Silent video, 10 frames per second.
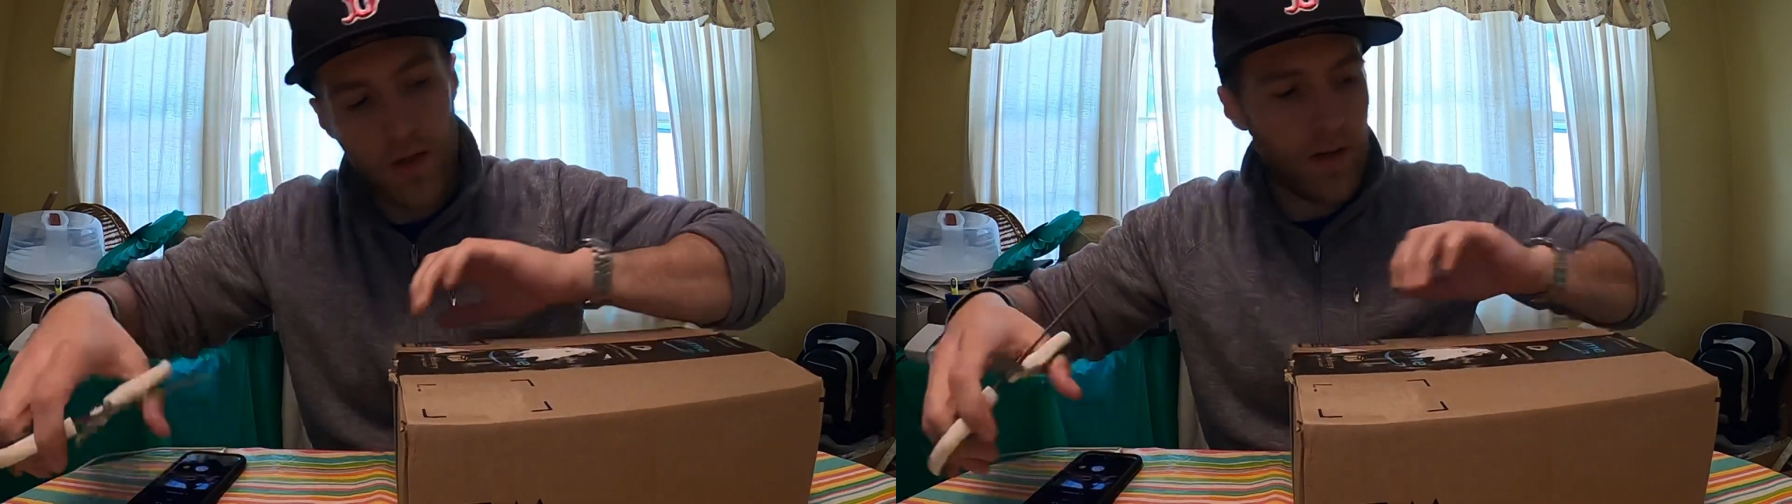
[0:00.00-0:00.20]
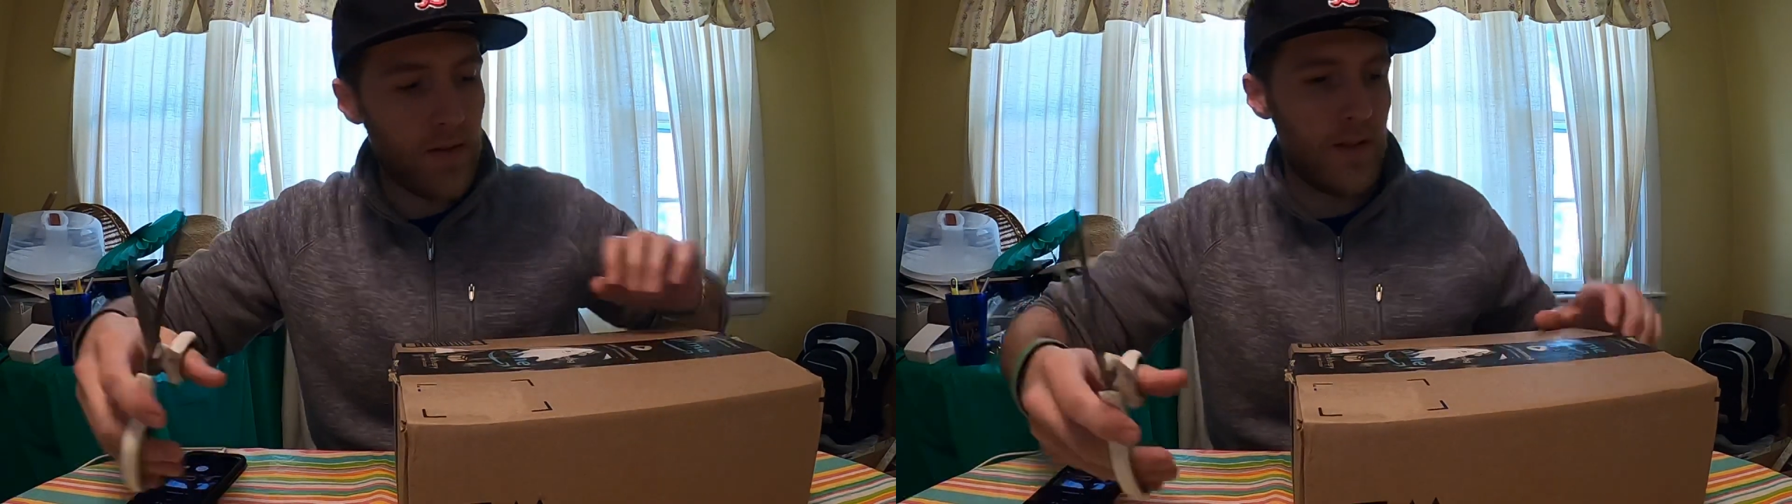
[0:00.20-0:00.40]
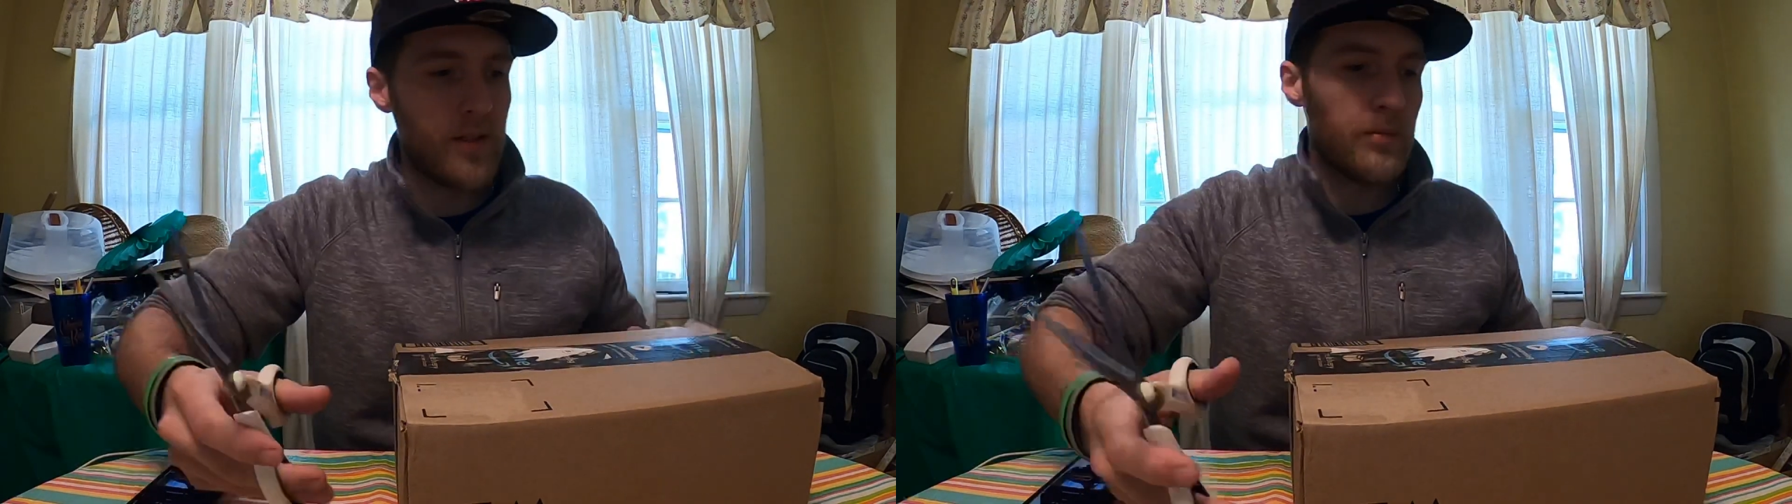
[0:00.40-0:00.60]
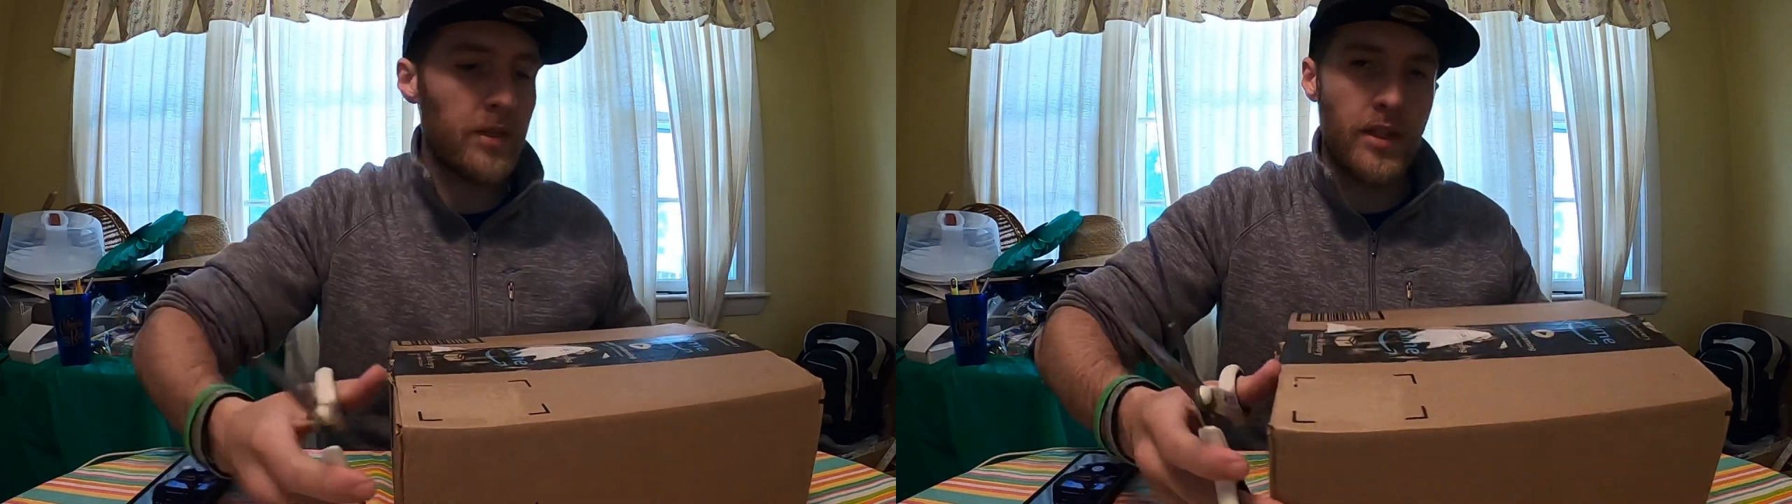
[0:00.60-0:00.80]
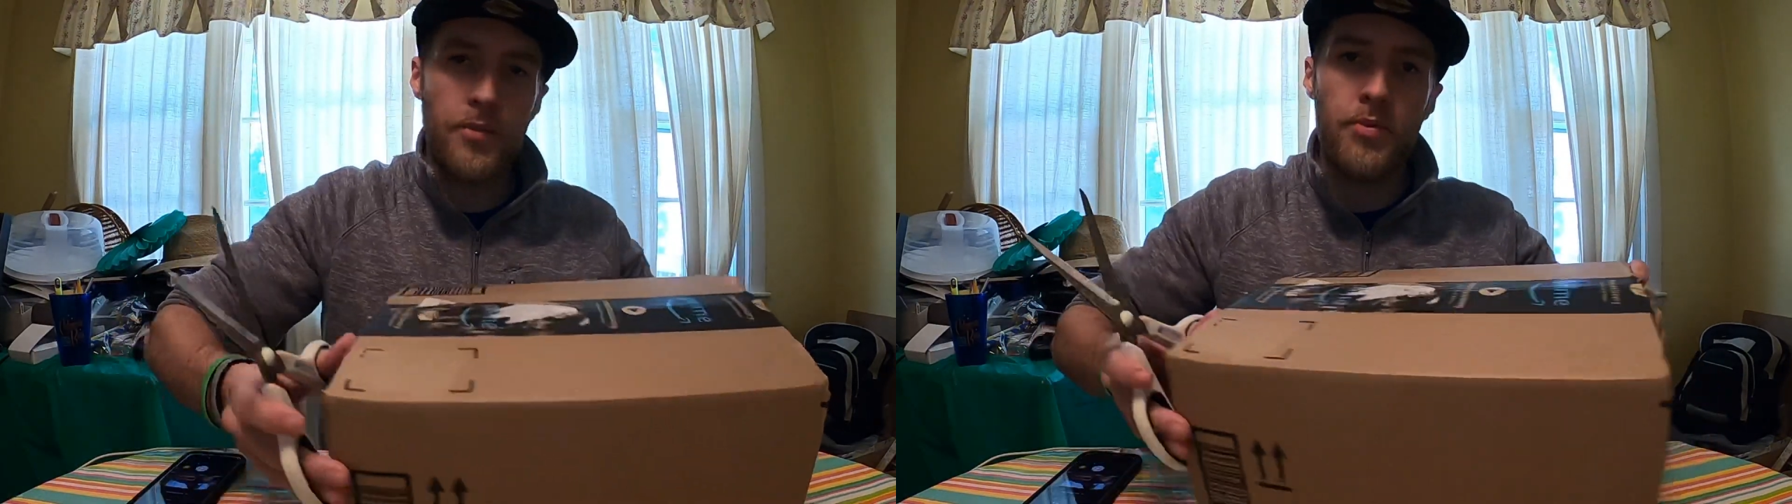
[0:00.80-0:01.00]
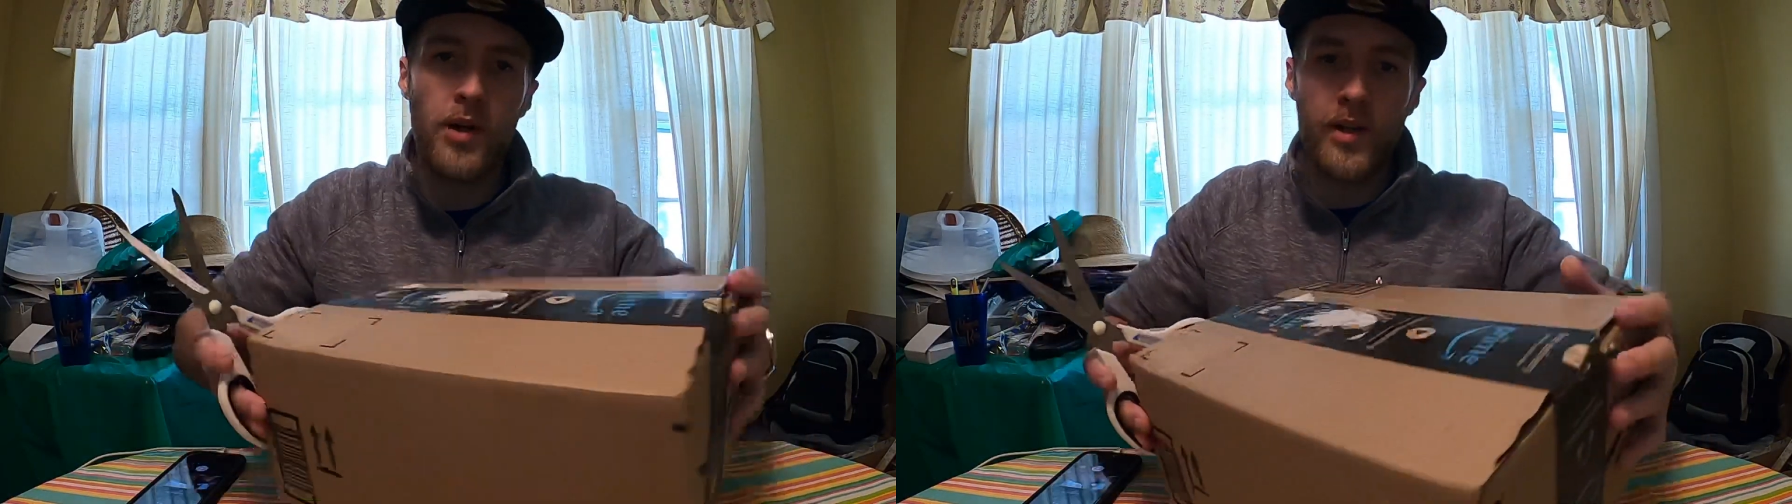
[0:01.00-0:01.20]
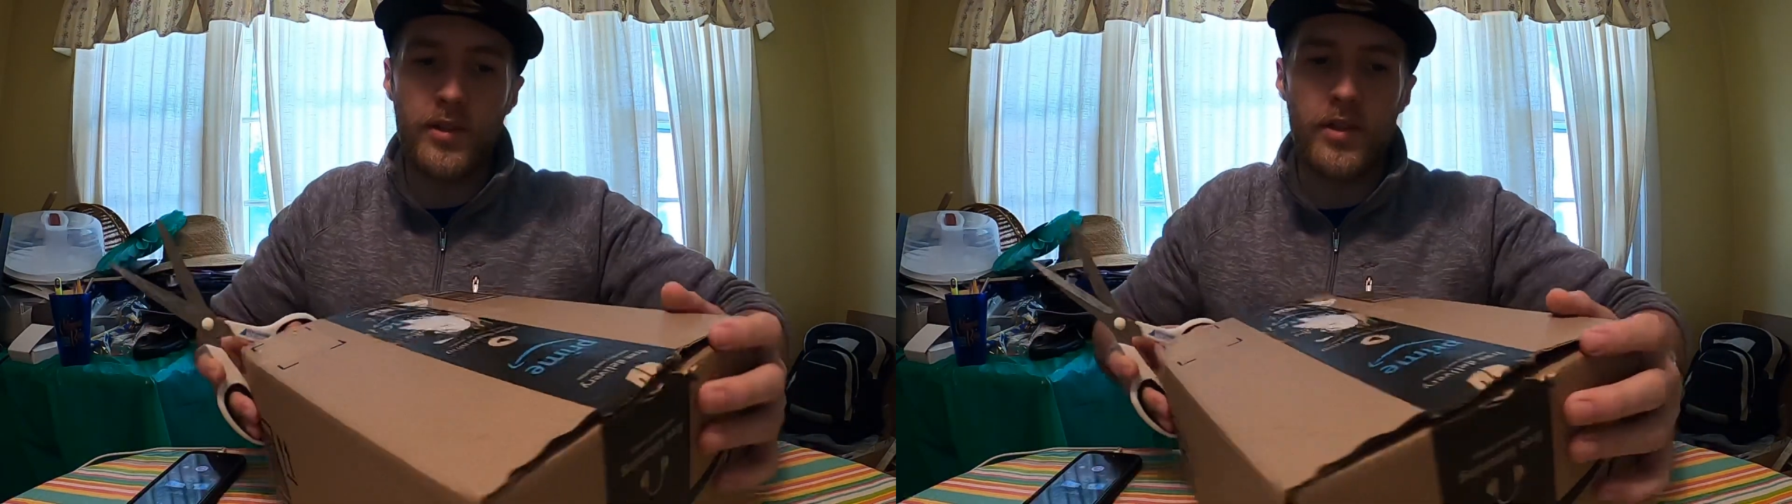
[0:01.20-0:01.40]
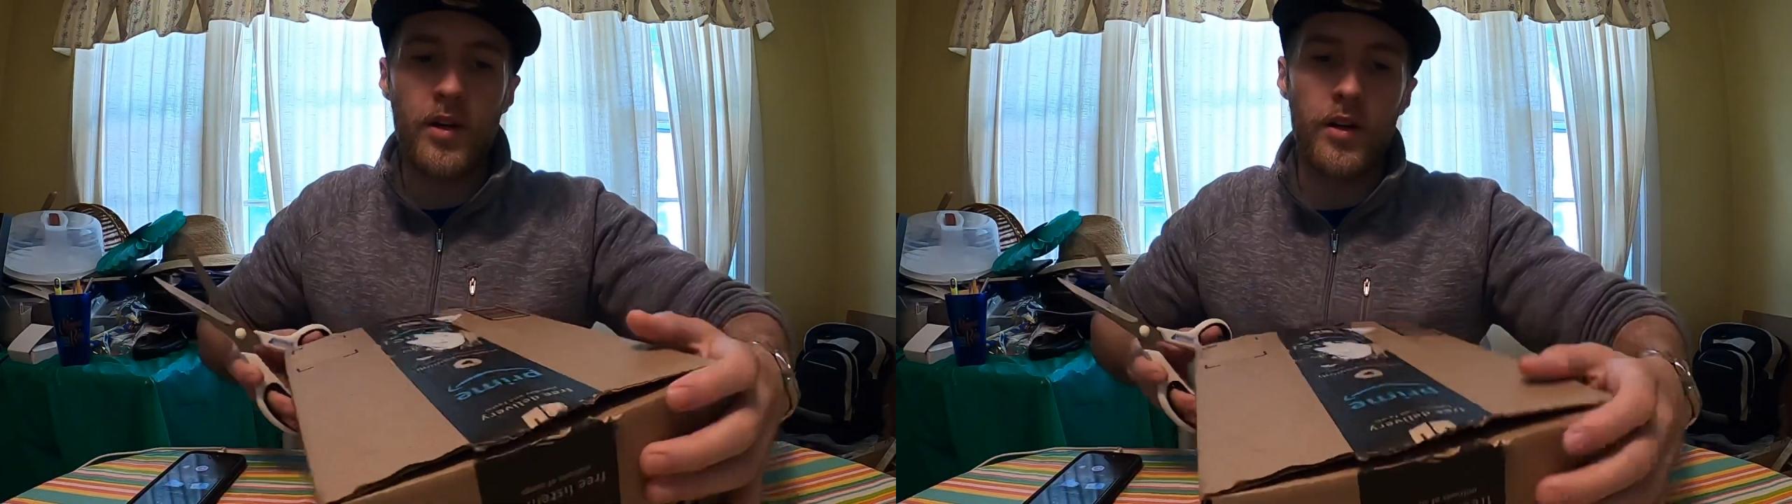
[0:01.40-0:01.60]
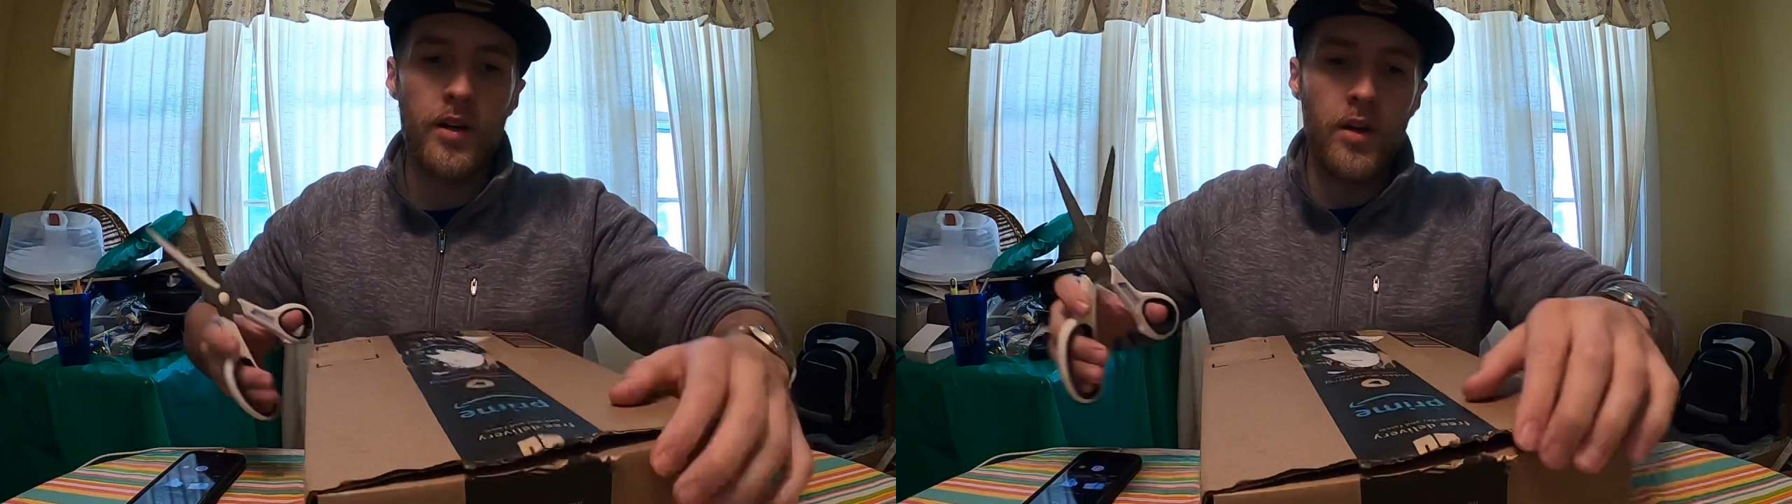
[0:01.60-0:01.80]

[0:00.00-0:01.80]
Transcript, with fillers: but it seems like their products are